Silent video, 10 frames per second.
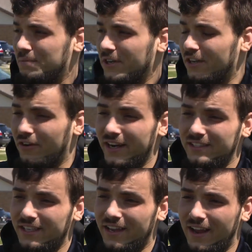pretty
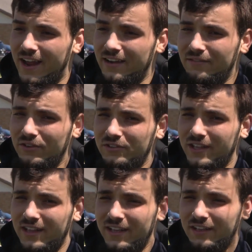crazy. I never knew
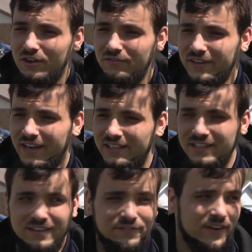that like
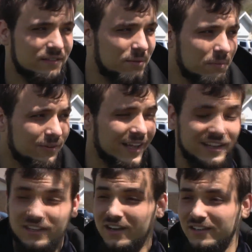COVID-19 affects people
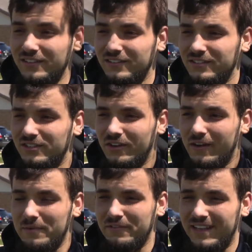that young. So I mean